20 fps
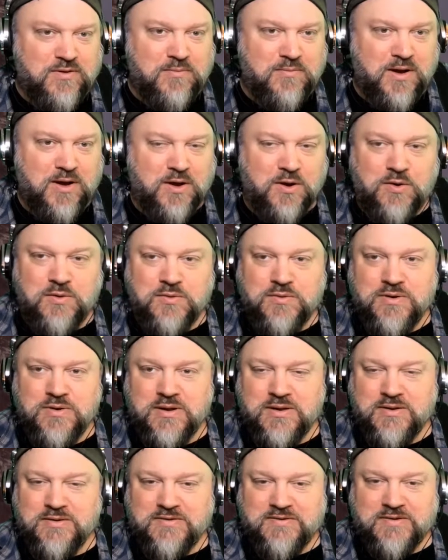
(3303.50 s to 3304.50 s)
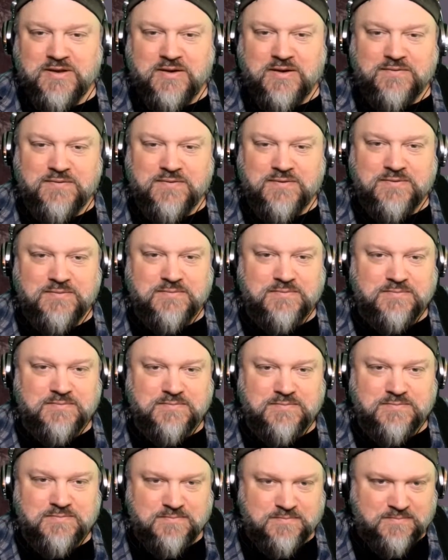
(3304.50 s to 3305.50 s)
my own stuff.
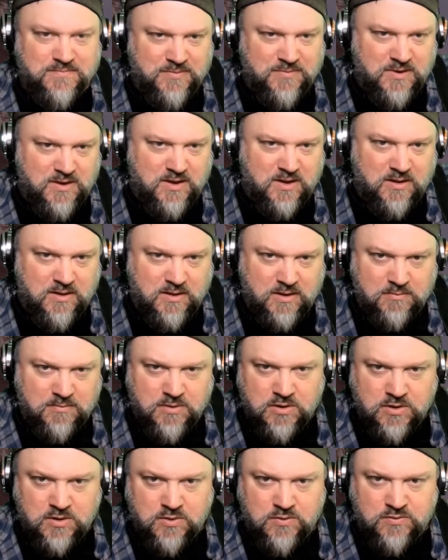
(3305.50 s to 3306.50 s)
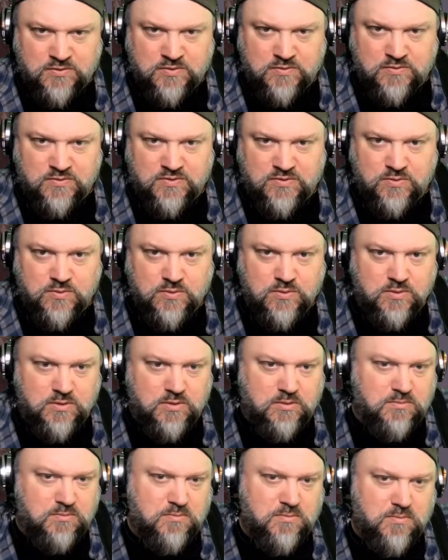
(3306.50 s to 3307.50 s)
And then I'm going to go to tour.
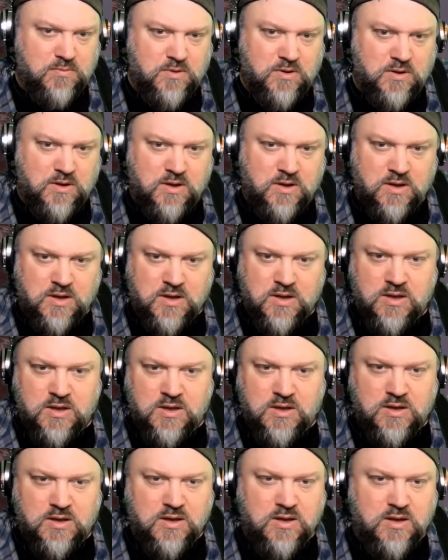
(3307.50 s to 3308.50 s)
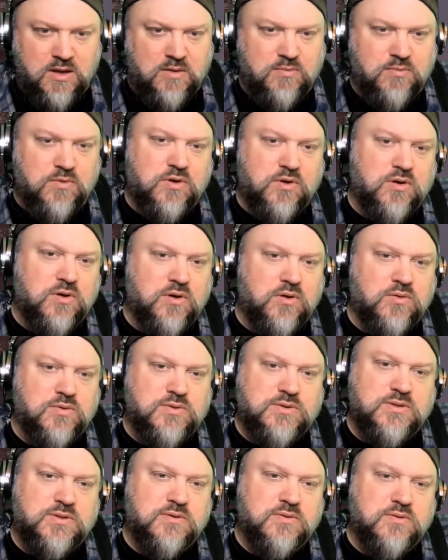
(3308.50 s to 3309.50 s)
And I'm going to go
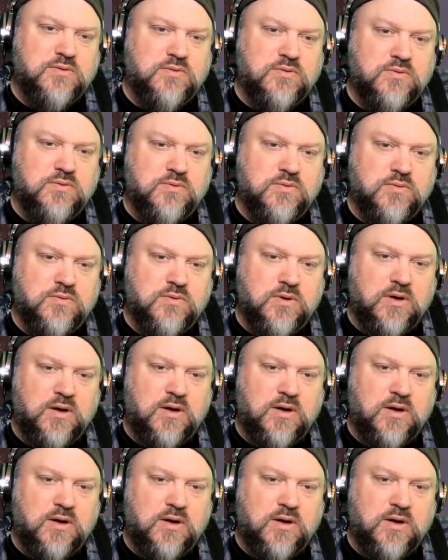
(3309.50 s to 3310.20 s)
to